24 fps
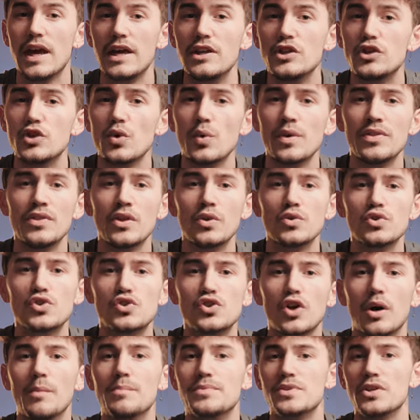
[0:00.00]
and doing those
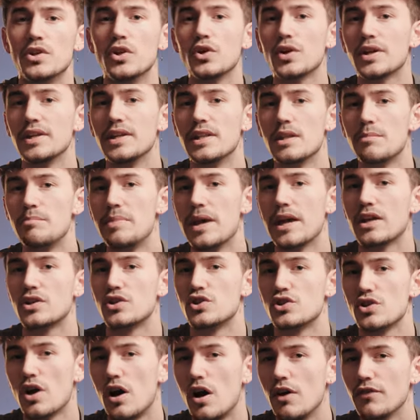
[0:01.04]
jobs and looking at the
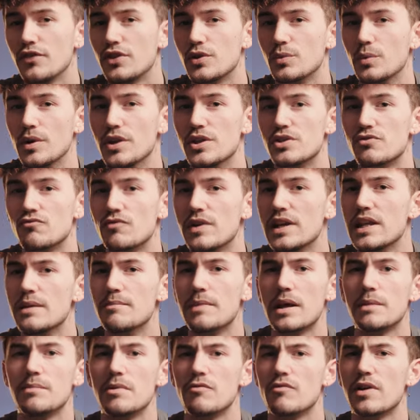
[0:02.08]
pictures afterwards really
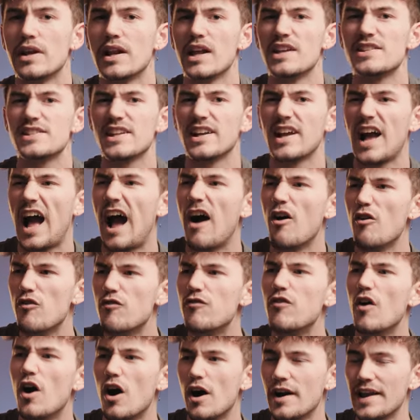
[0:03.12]
made me realize like how
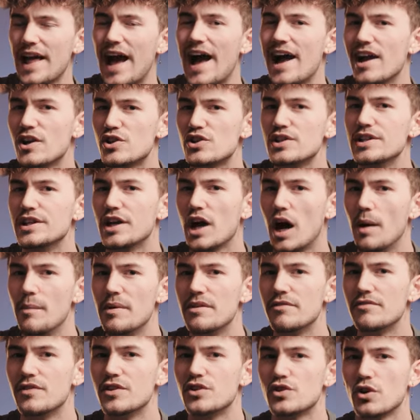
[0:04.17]
far I'd actually come
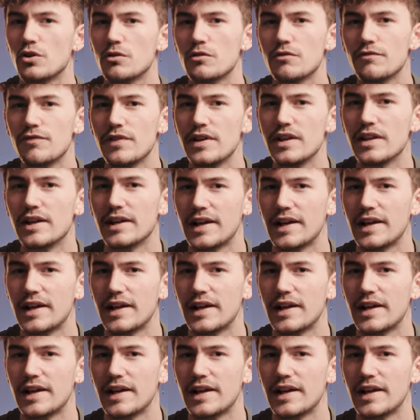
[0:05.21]
in photography,